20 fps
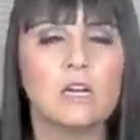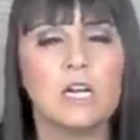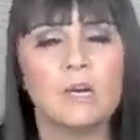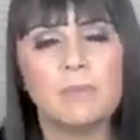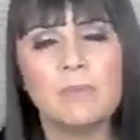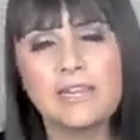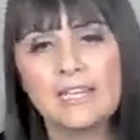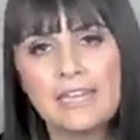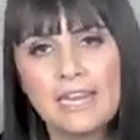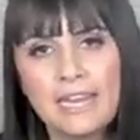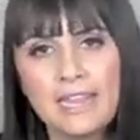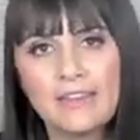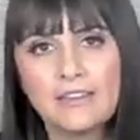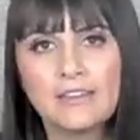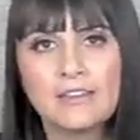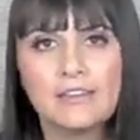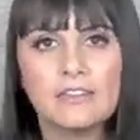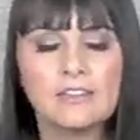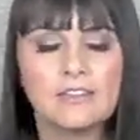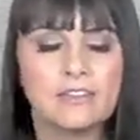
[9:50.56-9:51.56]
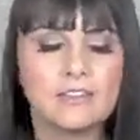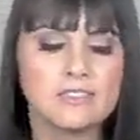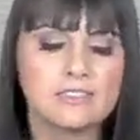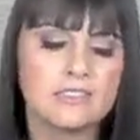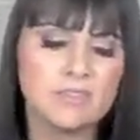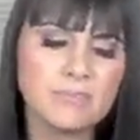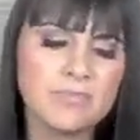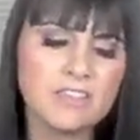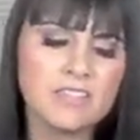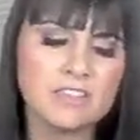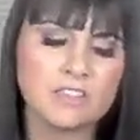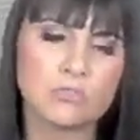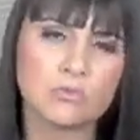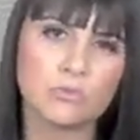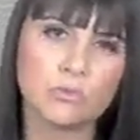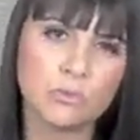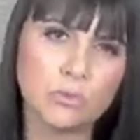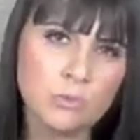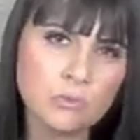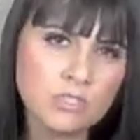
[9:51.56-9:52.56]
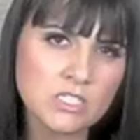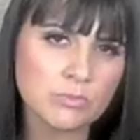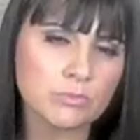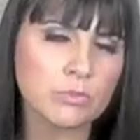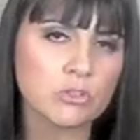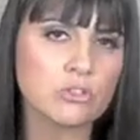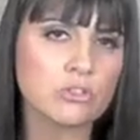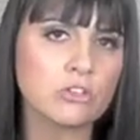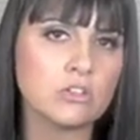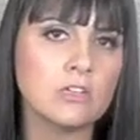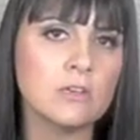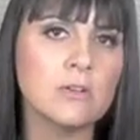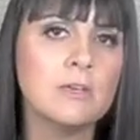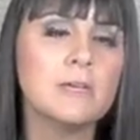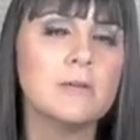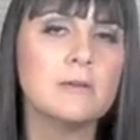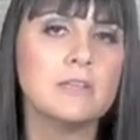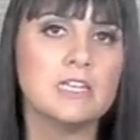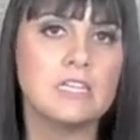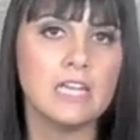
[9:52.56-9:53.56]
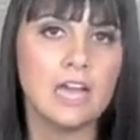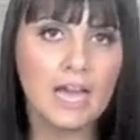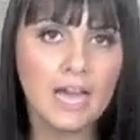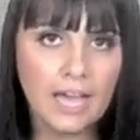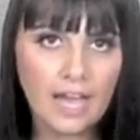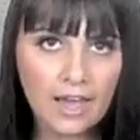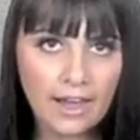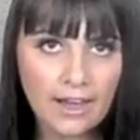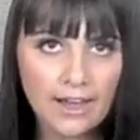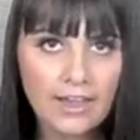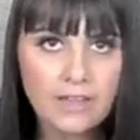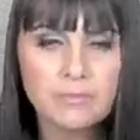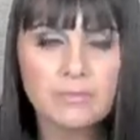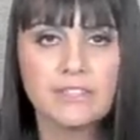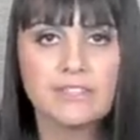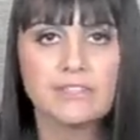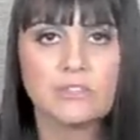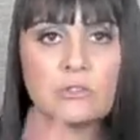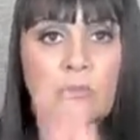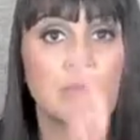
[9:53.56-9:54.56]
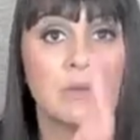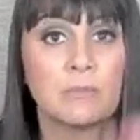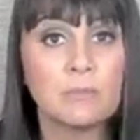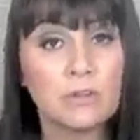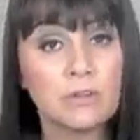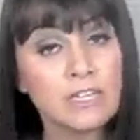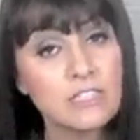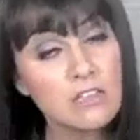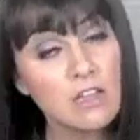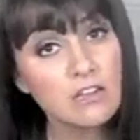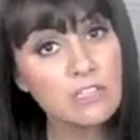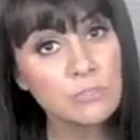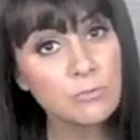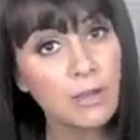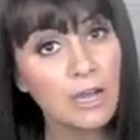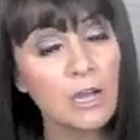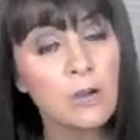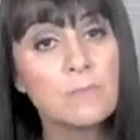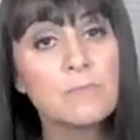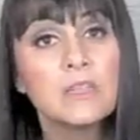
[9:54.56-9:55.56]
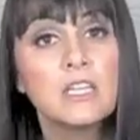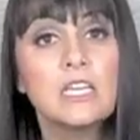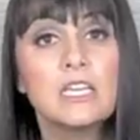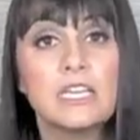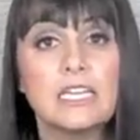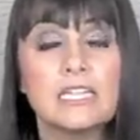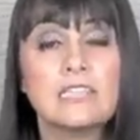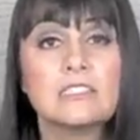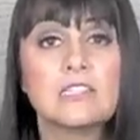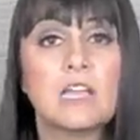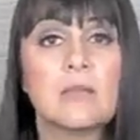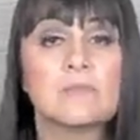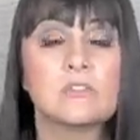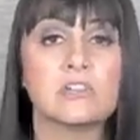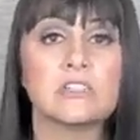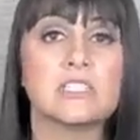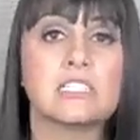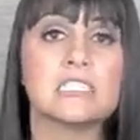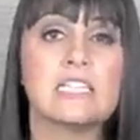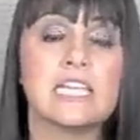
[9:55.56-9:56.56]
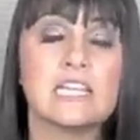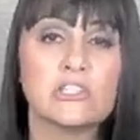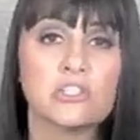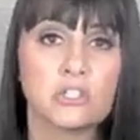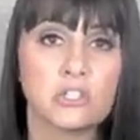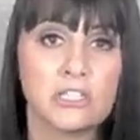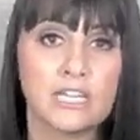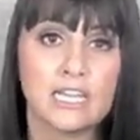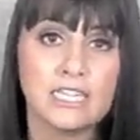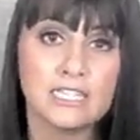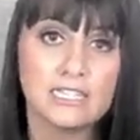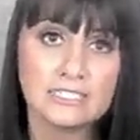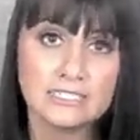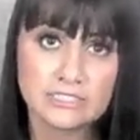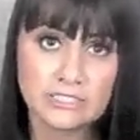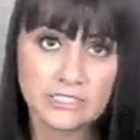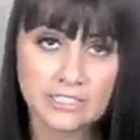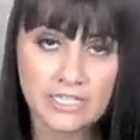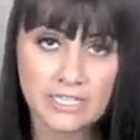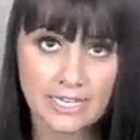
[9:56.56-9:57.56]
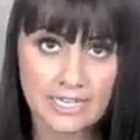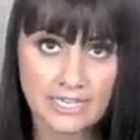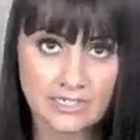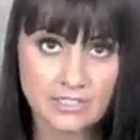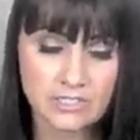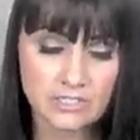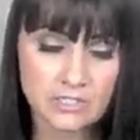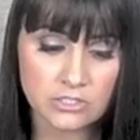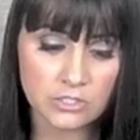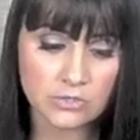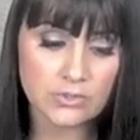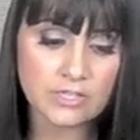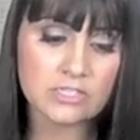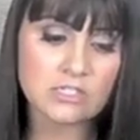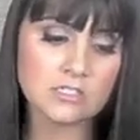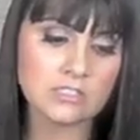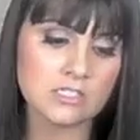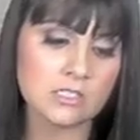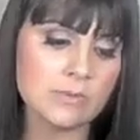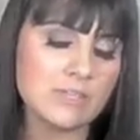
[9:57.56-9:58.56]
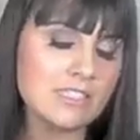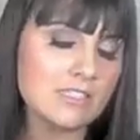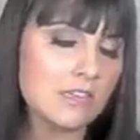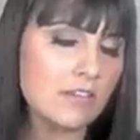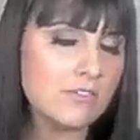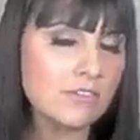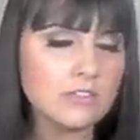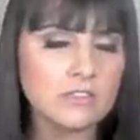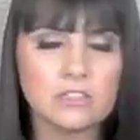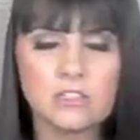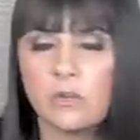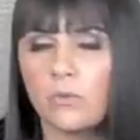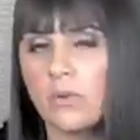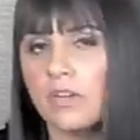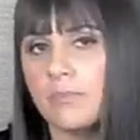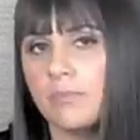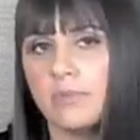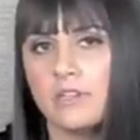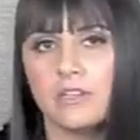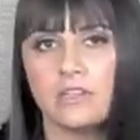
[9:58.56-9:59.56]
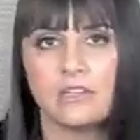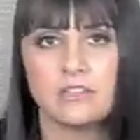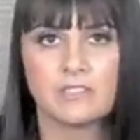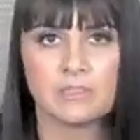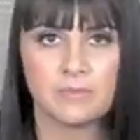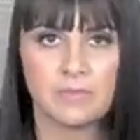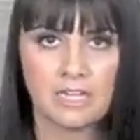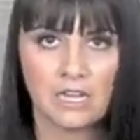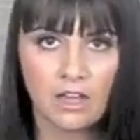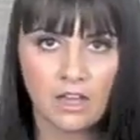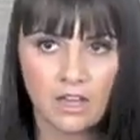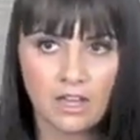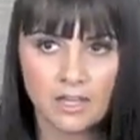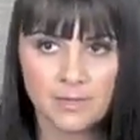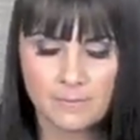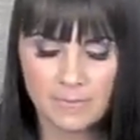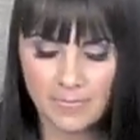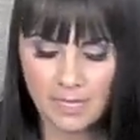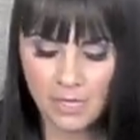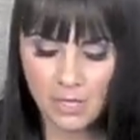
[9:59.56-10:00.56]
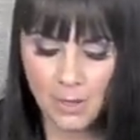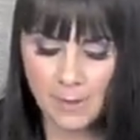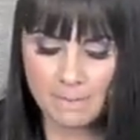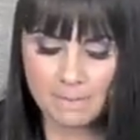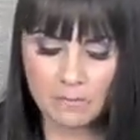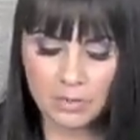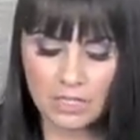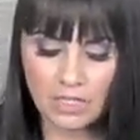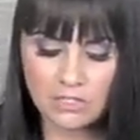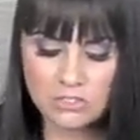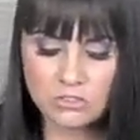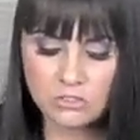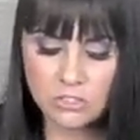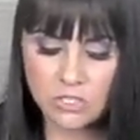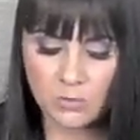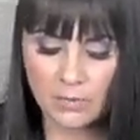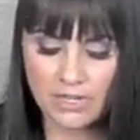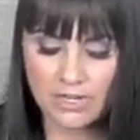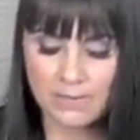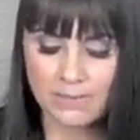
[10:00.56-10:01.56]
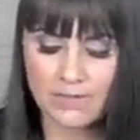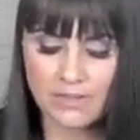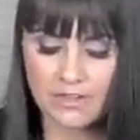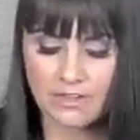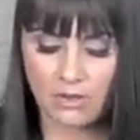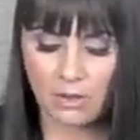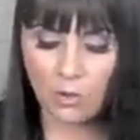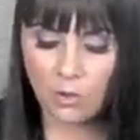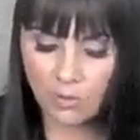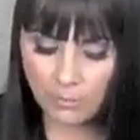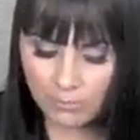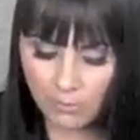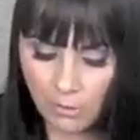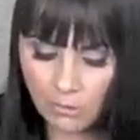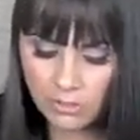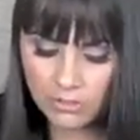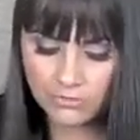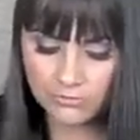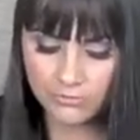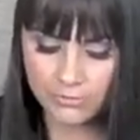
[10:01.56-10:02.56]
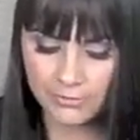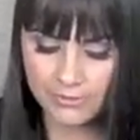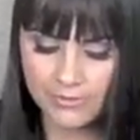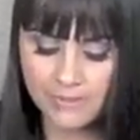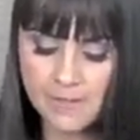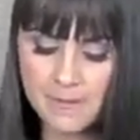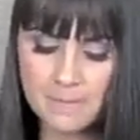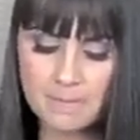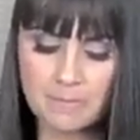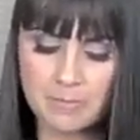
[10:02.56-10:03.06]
a banana, uh, something that's room temperature, not hot, because remember I talked about enzymes are denatured at 118 degrees, so we definitely don't want to put it in something hot. We also don't want to put it in a whole bowl of food